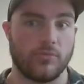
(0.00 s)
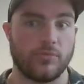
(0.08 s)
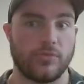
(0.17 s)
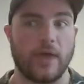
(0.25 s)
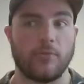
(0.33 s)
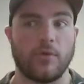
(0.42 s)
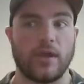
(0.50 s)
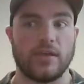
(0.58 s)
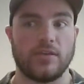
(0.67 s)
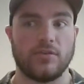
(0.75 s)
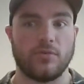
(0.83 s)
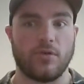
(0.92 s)
That way
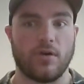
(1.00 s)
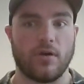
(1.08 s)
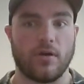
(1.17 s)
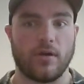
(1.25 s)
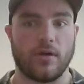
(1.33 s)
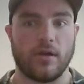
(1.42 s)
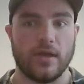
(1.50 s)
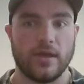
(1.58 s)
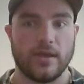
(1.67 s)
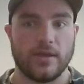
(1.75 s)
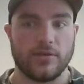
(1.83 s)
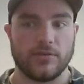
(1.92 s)
you are
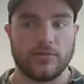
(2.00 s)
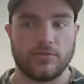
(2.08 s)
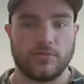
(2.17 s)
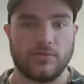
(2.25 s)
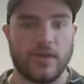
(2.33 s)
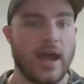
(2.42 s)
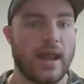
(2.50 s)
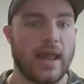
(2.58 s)
not